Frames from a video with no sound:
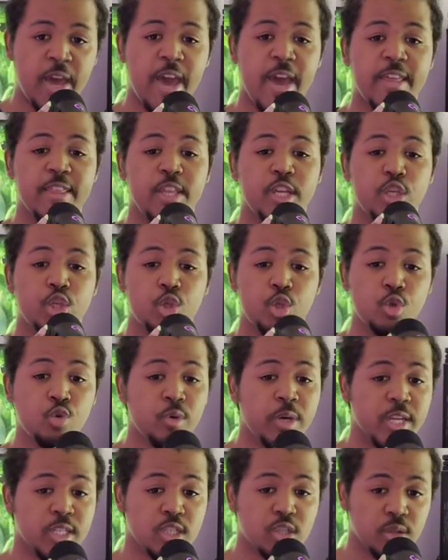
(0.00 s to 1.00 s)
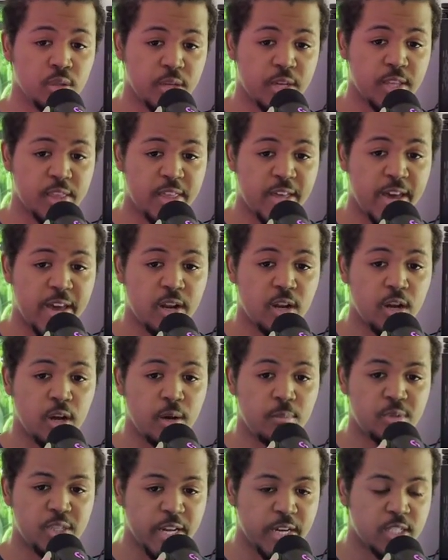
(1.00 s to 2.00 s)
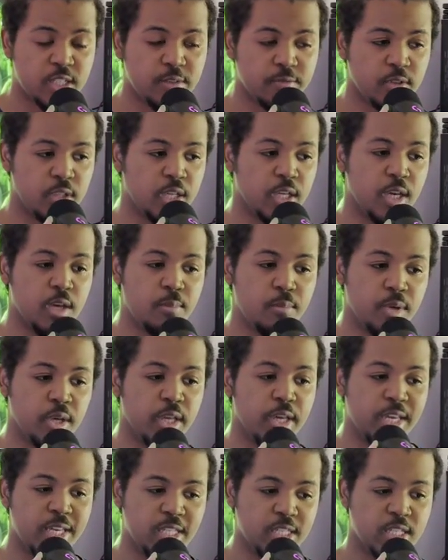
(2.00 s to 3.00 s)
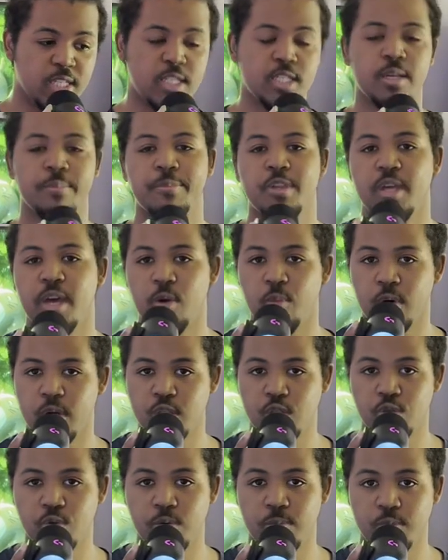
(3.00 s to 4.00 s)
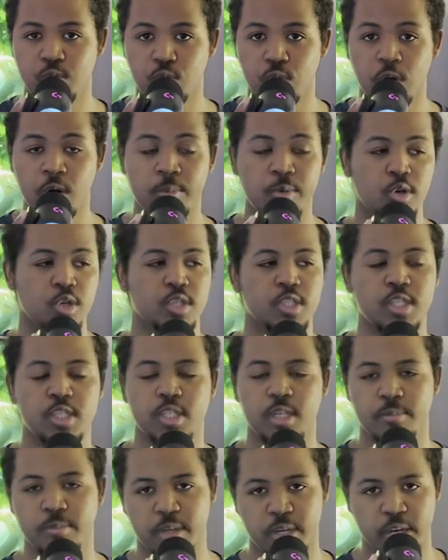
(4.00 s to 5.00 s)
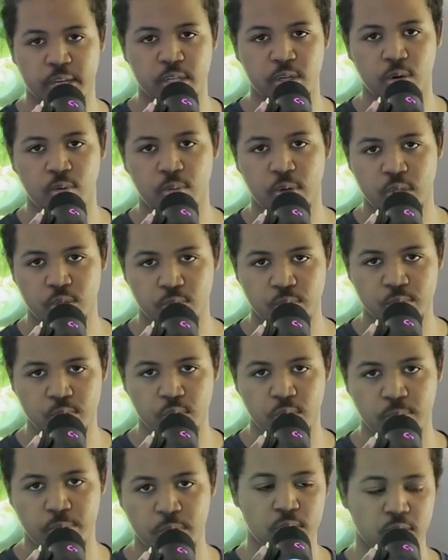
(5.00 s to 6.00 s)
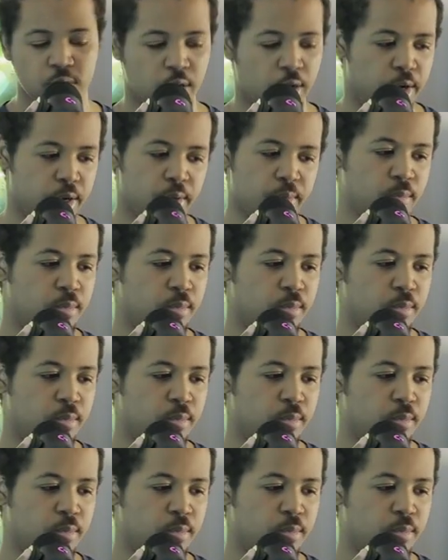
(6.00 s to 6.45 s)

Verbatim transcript: and then you get to look at that objectively and be like is this something i want to absorb or is this something i don't want to absorb sorry